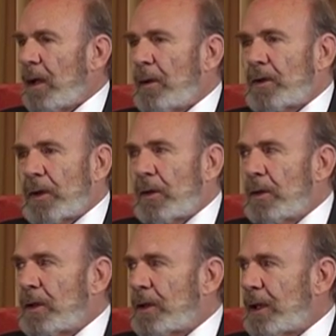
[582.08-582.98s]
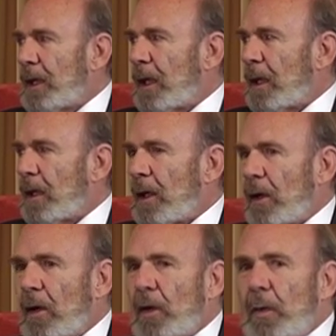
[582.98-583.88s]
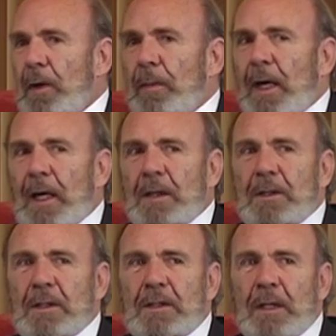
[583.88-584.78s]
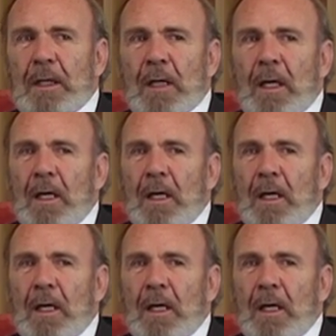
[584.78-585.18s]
But she couldn't see that. And all the way back, she's saying,